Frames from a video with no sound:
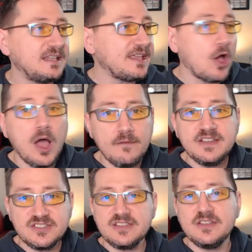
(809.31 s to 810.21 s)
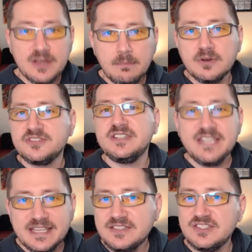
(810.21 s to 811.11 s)
Like, obviously, the numbers, the
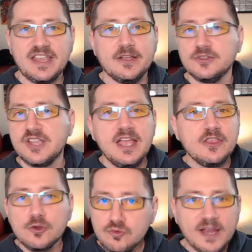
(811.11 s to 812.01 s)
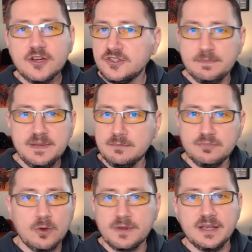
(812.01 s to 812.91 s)
ticket sales, the records being
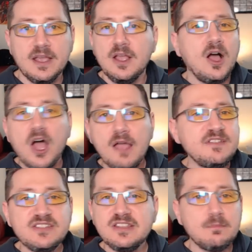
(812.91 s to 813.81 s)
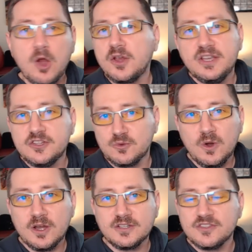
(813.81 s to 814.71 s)
broken, obviously, the marketing has
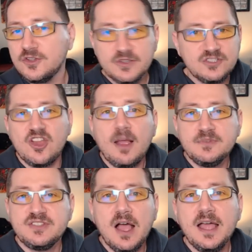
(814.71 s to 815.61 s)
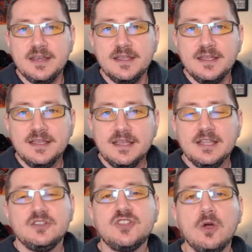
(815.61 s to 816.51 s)
worked. So the job's done.
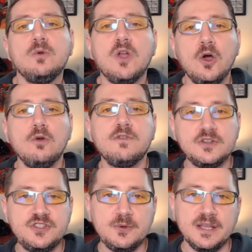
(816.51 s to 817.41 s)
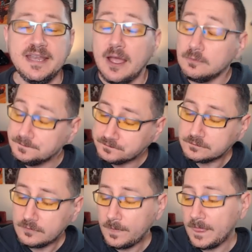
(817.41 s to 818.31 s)
Don't overdo it. Now,
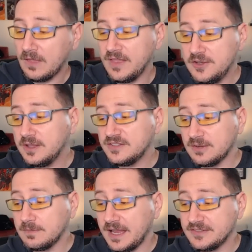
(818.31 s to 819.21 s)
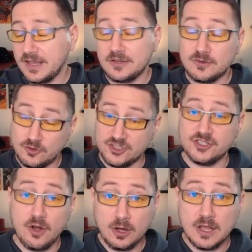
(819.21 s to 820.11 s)
then you get some guys like
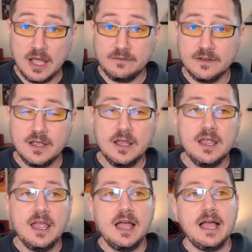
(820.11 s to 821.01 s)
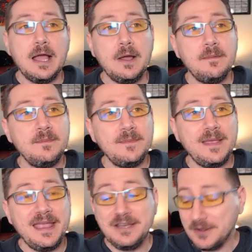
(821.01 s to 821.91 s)
Christian Harloff. Um,
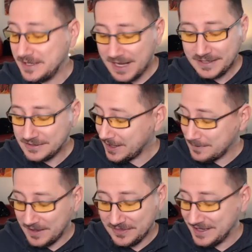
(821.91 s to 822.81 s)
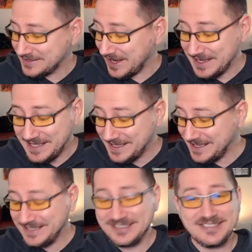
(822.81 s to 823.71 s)
and, you know, he and I talk about this, and
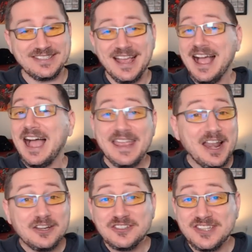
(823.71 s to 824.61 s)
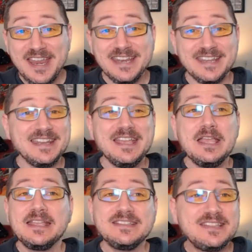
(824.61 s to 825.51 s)
he just, I understand it
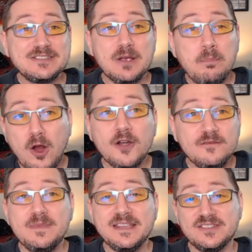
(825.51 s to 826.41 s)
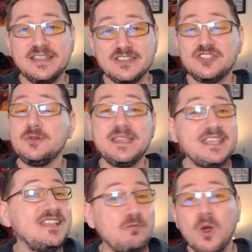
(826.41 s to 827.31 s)
because there's a part of me is like this too.
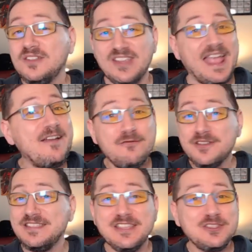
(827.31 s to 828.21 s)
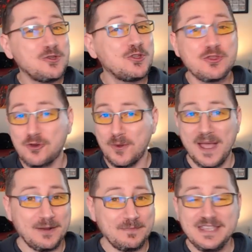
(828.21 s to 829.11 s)
He wants everything you can throw
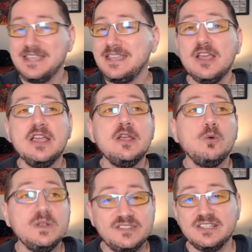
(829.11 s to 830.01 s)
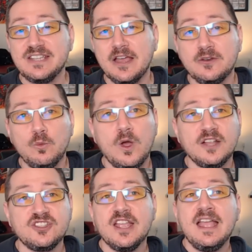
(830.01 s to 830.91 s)
at him. He would sit down and
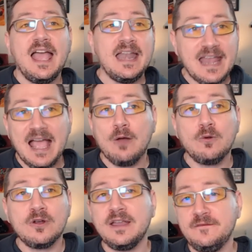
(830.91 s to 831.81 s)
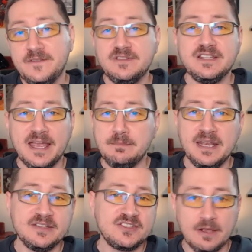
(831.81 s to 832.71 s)
watch an hour and 59
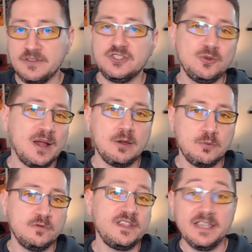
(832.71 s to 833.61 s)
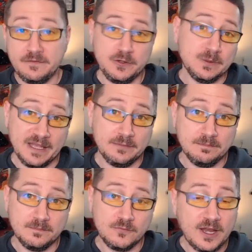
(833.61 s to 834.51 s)
minutes of the two hour movie if you let him
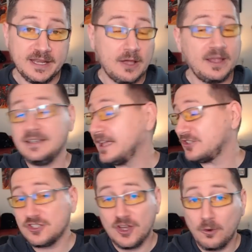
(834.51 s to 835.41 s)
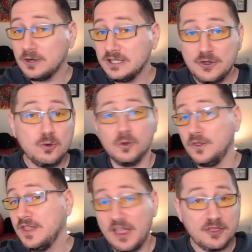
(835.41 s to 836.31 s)
right now. And that's totally cool.
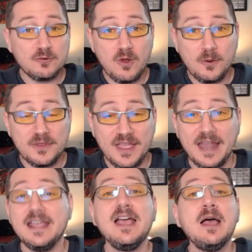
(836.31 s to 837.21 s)
Nothing wrong with that.